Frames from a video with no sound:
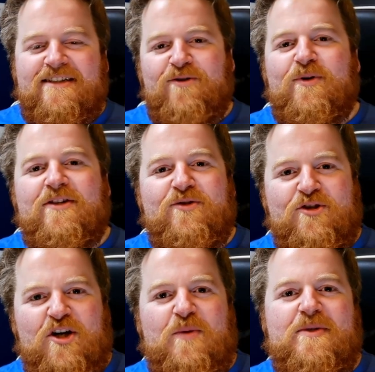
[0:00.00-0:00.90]
it's not one of those
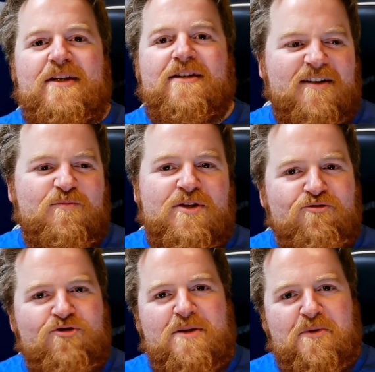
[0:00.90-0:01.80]
jobs that I've been
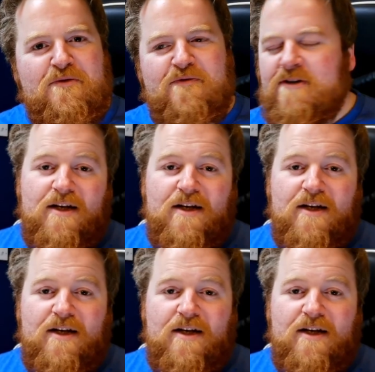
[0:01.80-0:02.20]
dreaming of.